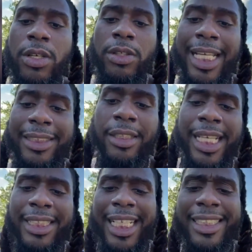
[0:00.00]
They said they
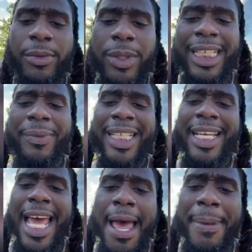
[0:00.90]

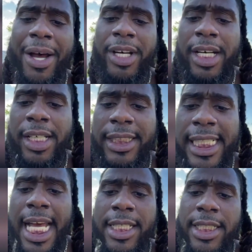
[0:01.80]
lied about,
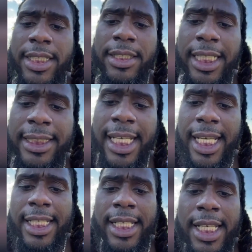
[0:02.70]
Tiana. They said
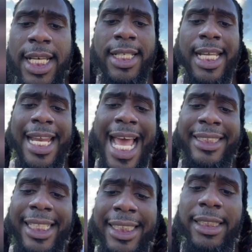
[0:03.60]
they lied and
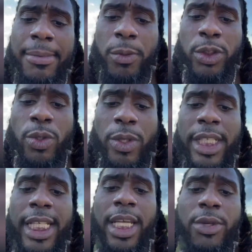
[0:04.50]
said something was going to
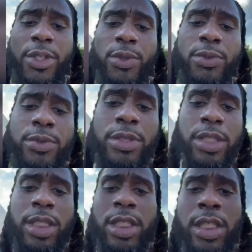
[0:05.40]
kill you,
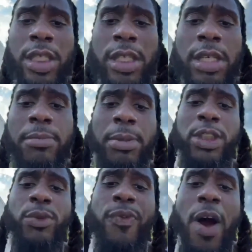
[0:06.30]
but you
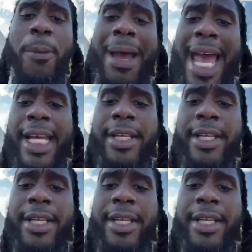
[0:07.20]
fought back.